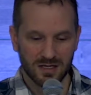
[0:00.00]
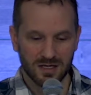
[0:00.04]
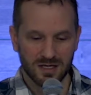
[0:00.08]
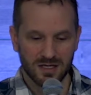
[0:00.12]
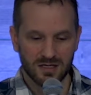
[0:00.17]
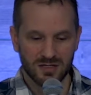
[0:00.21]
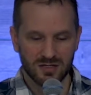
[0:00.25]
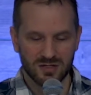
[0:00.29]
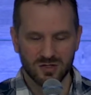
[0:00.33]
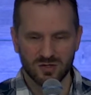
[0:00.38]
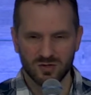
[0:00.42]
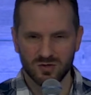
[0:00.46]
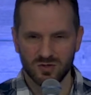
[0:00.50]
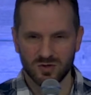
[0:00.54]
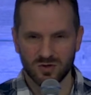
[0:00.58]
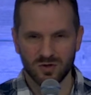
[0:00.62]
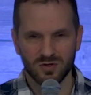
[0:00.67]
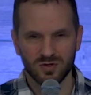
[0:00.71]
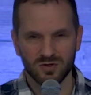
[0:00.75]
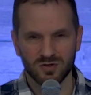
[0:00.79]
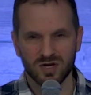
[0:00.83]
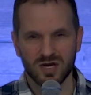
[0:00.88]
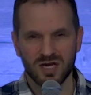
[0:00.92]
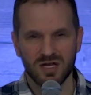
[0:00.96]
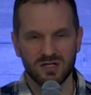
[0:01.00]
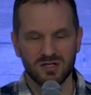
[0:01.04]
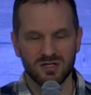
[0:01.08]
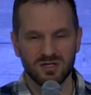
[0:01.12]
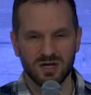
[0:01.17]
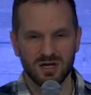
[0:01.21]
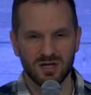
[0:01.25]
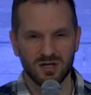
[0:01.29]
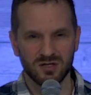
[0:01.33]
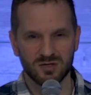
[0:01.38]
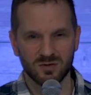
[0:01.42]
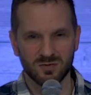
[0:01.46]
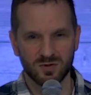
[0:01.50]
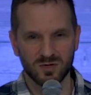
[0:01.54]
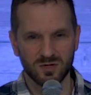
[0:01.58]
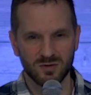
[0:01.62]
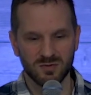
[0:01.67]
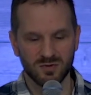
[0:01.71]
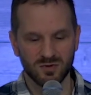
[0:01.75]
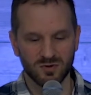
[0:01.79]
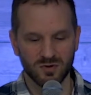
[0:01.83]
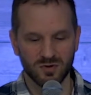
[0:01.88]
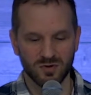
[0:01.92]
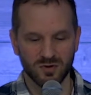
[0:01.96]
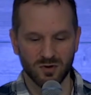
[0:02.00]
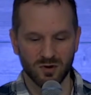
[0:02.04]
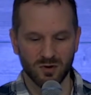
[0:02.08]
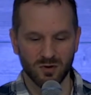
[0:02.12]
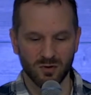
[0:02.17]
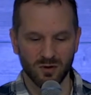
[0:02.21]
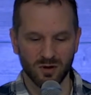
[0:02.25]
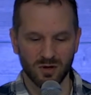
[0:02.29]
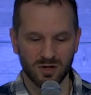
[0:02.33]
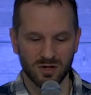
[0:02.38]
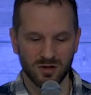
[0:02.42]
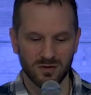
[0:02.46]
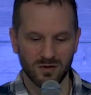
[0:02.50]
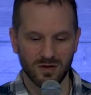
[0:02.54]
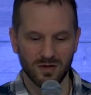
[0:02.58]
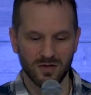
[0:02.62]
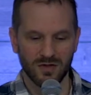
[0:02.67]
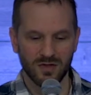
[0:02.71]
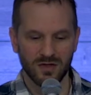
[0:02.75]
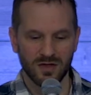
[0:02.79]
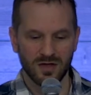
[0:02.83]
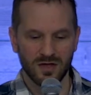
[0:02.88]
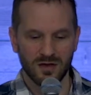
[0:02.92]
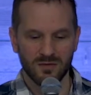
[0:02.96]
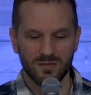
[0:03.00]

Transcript: And so don't try to change the people you are working with,